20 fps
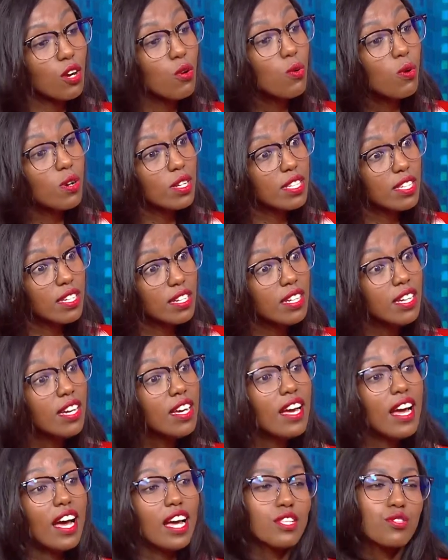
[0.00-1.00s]
a quarter.
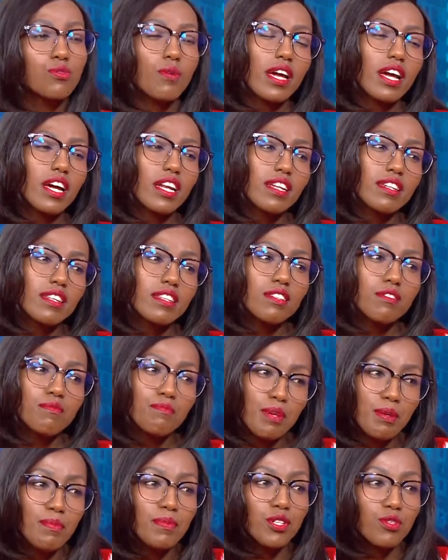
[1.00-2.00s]
And so I can
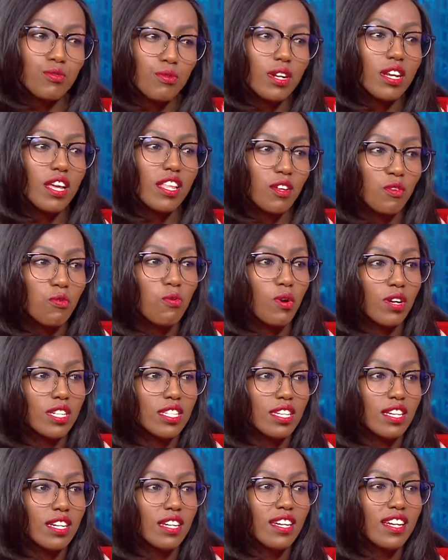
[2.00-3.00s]
maybe do another
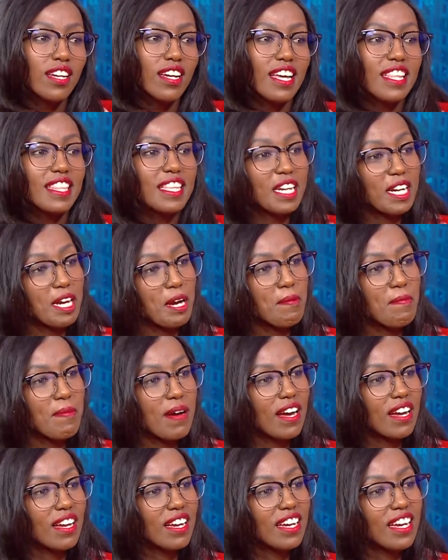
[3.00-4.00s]
quarter and then come
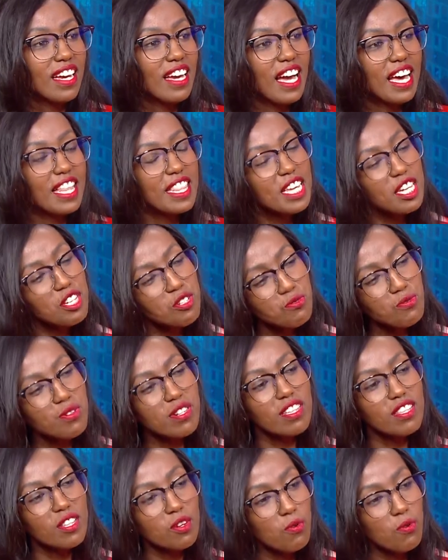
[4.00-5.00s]
back. Okay. And then do another